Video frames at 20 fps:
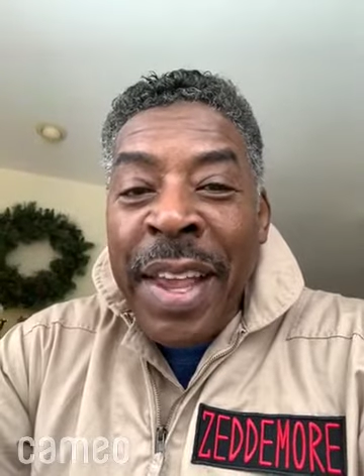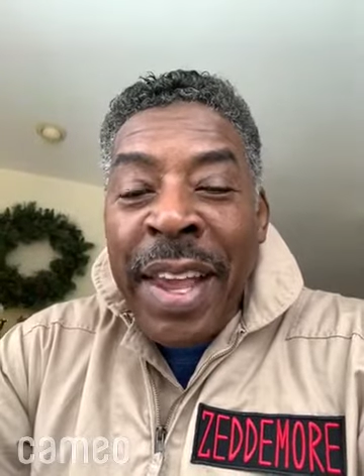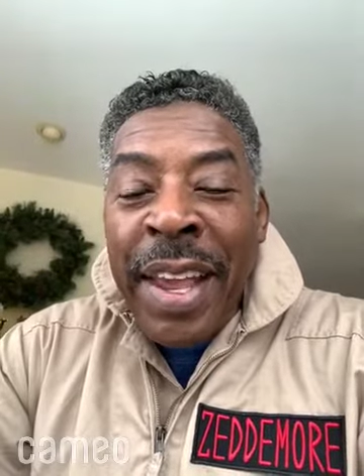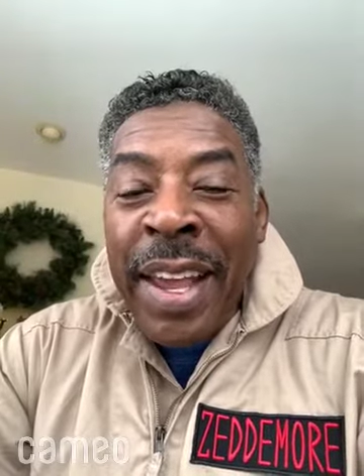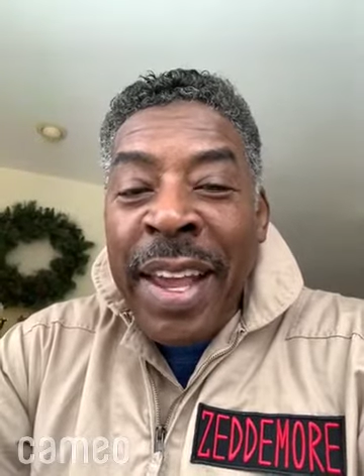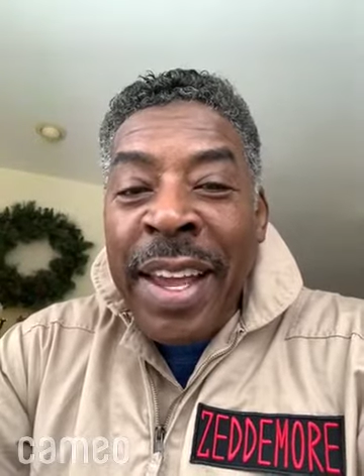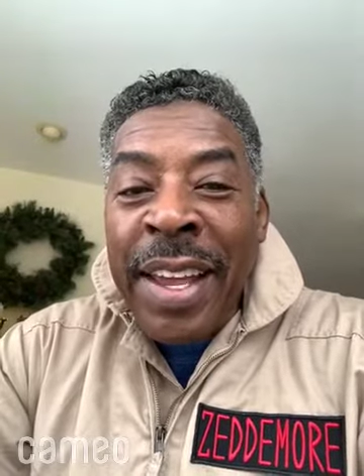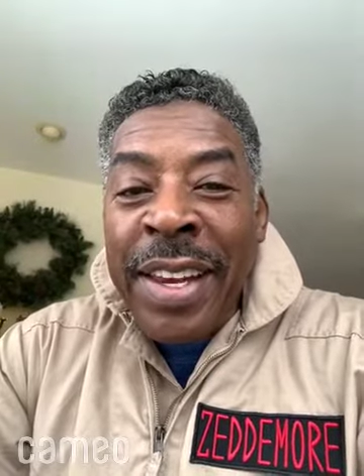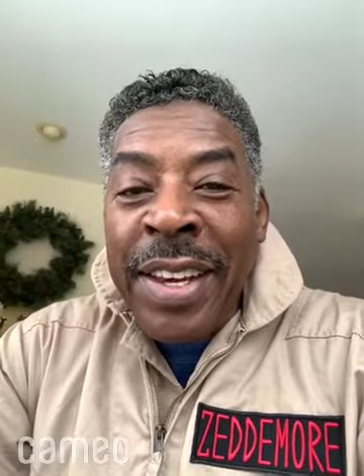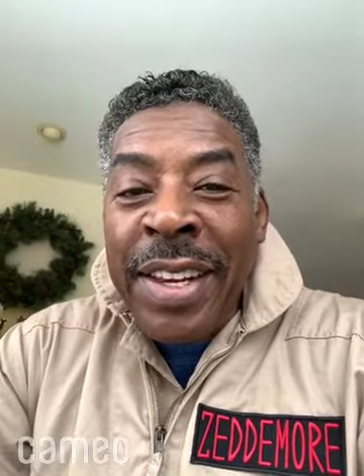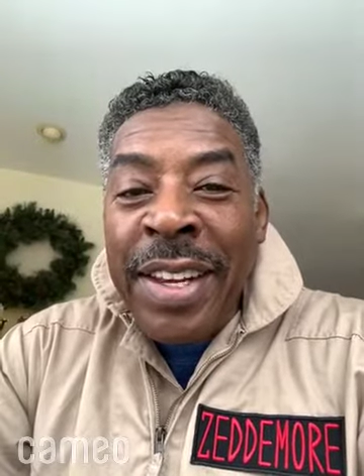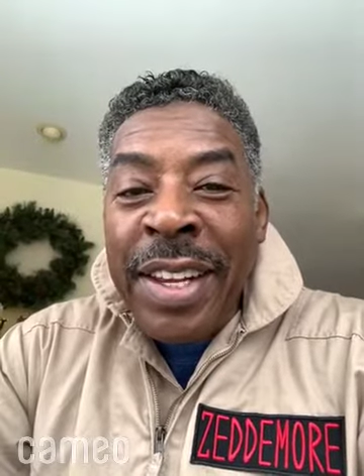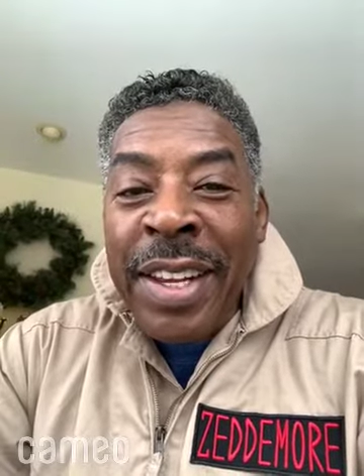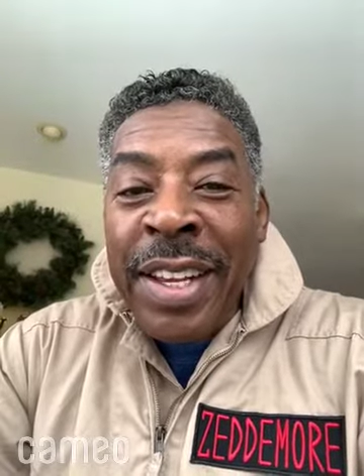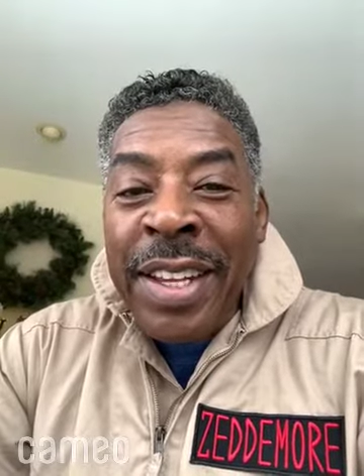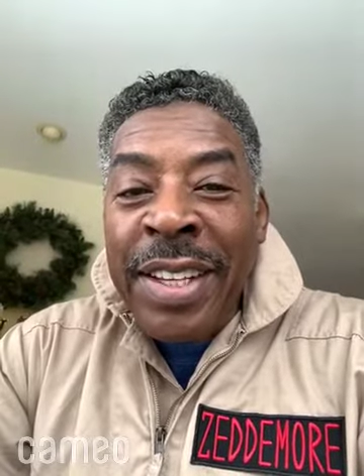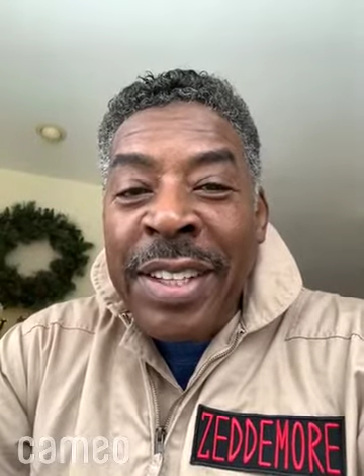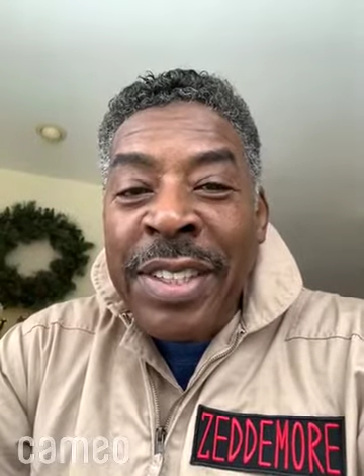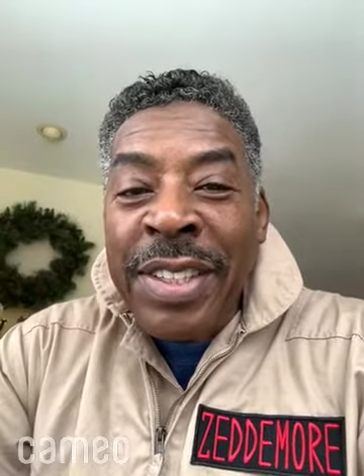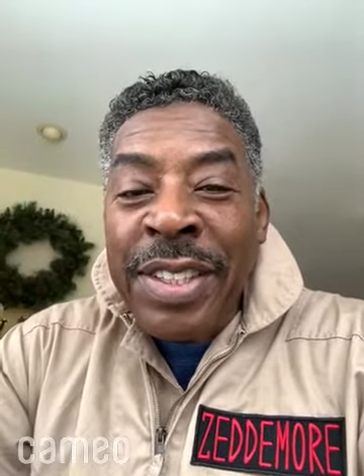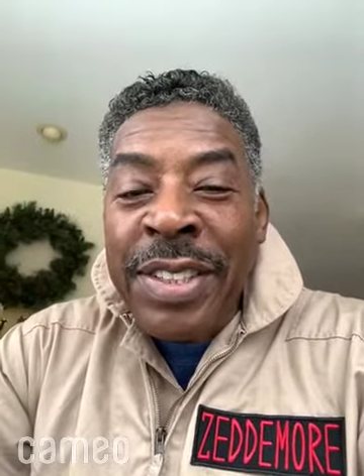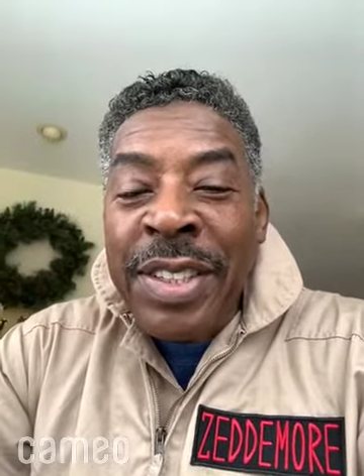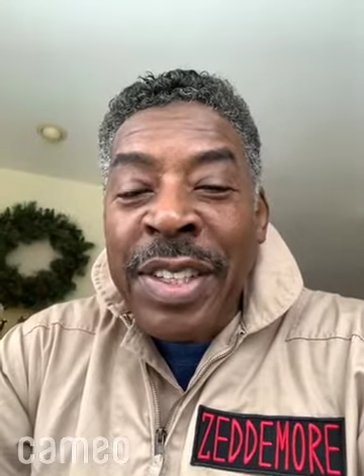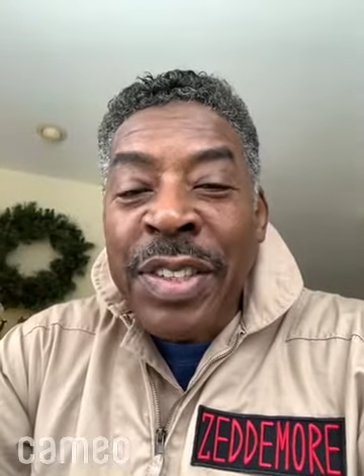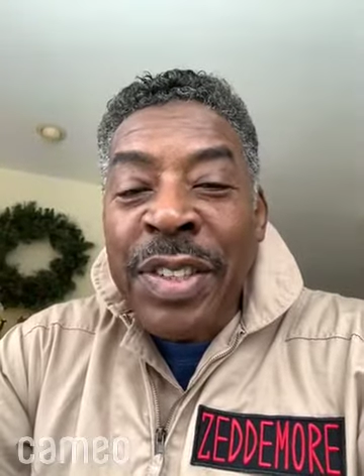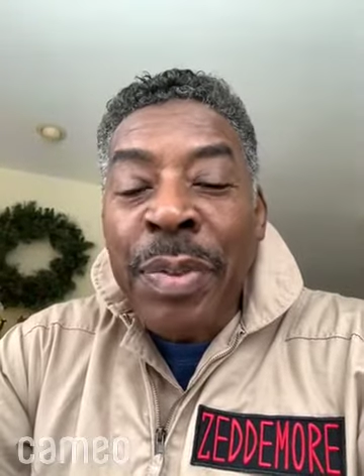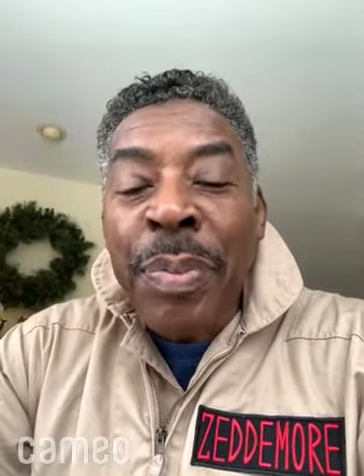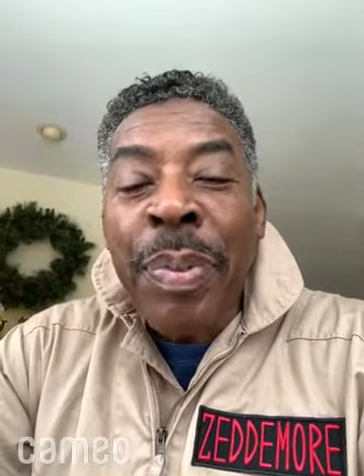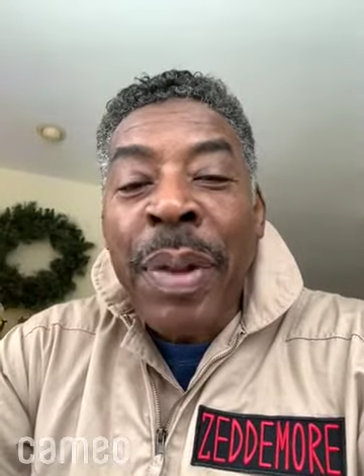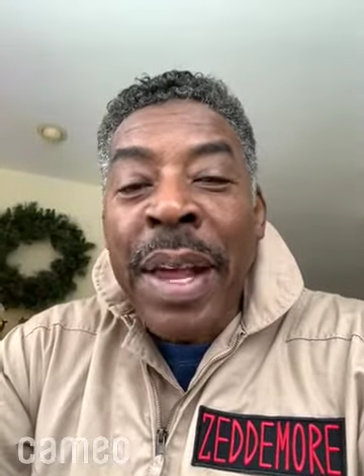And she
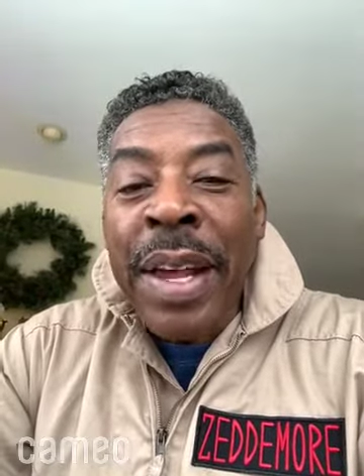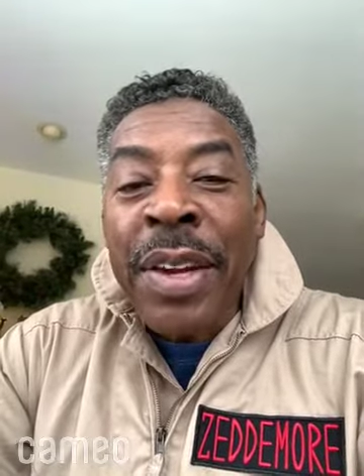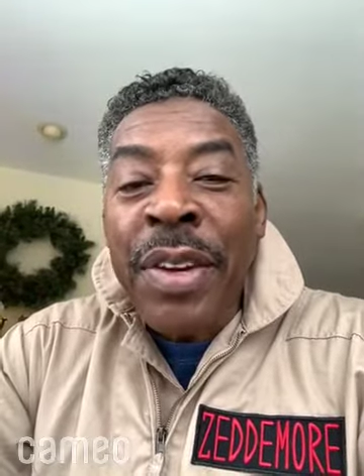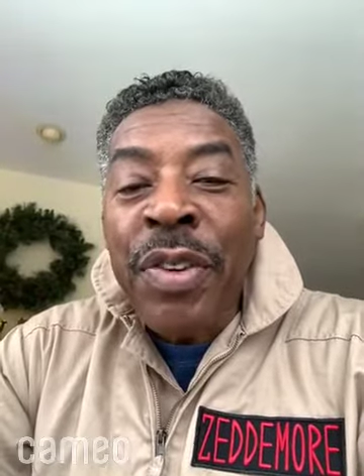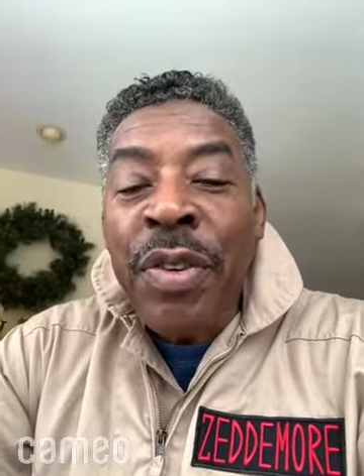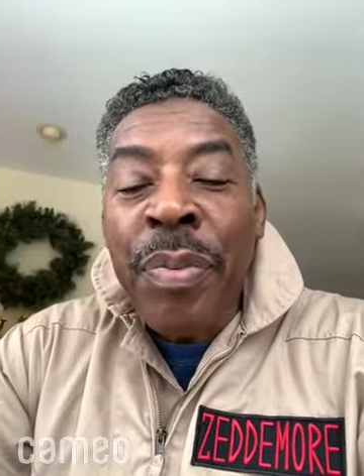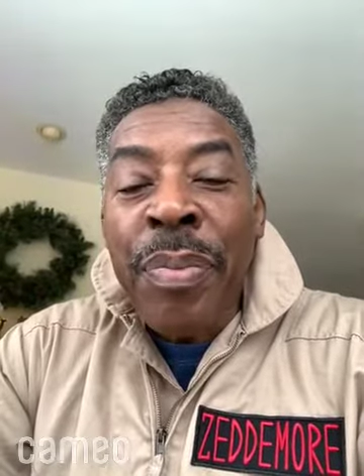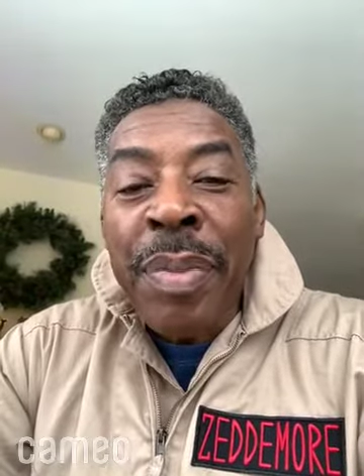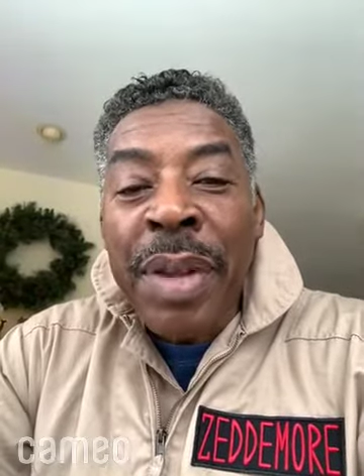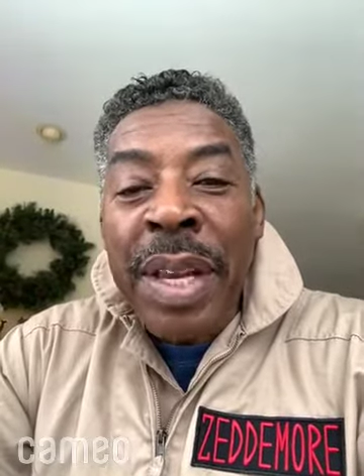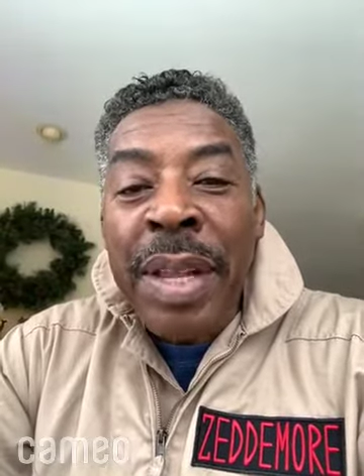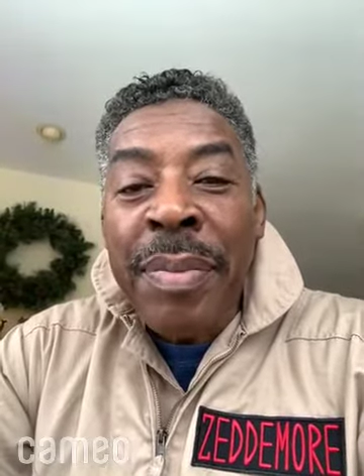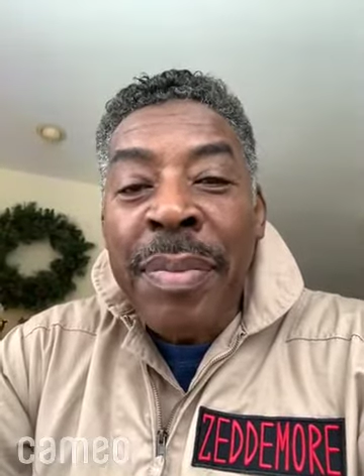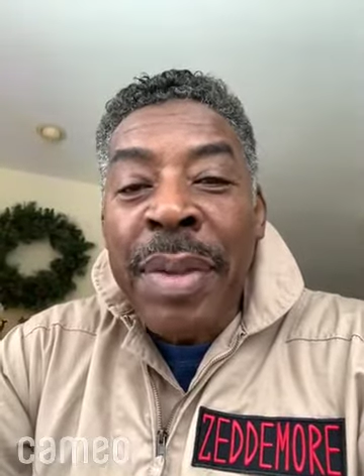says you're planning to do many,